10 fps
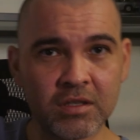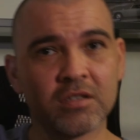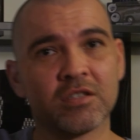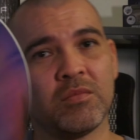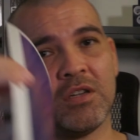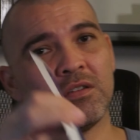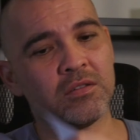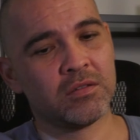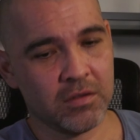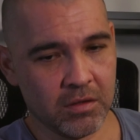
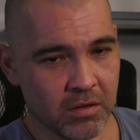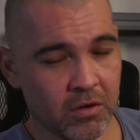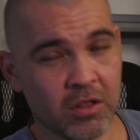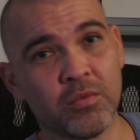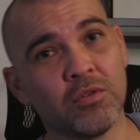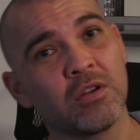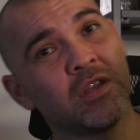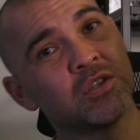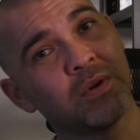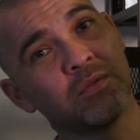centimeters, including the border.
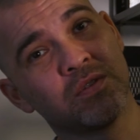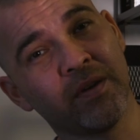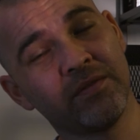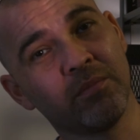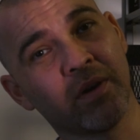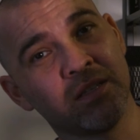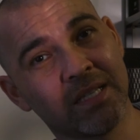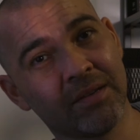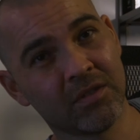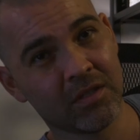This one was 50 by
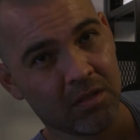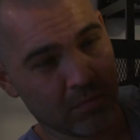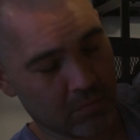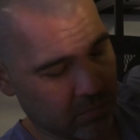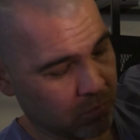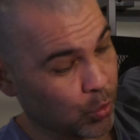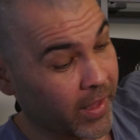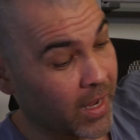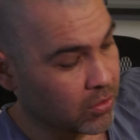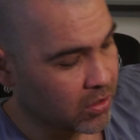70
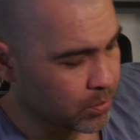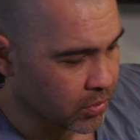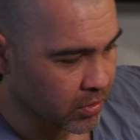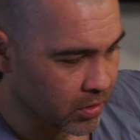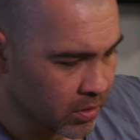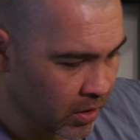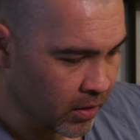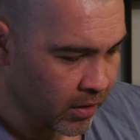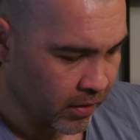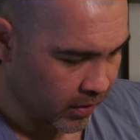without the border.
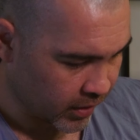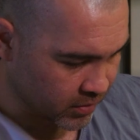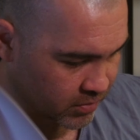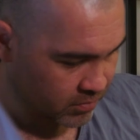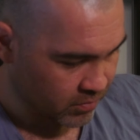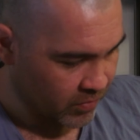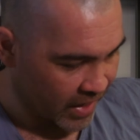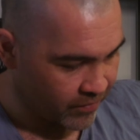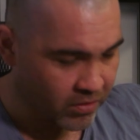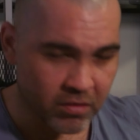And
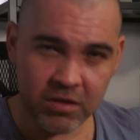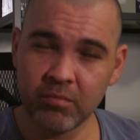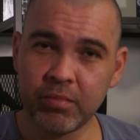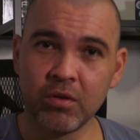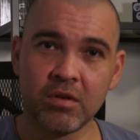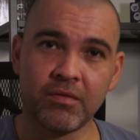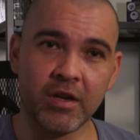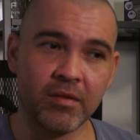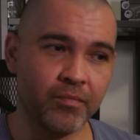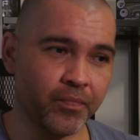having looked at both of
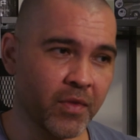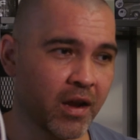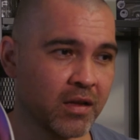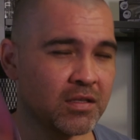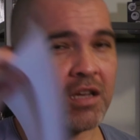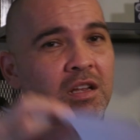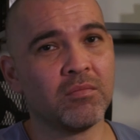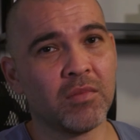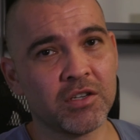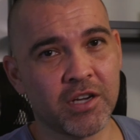them, I can say that
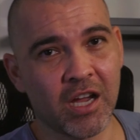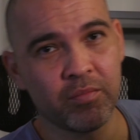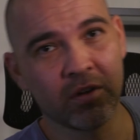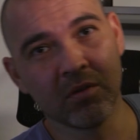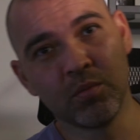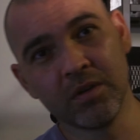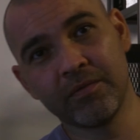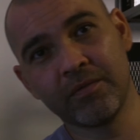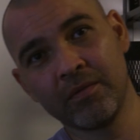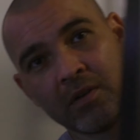I'm much happier
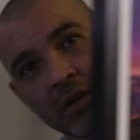with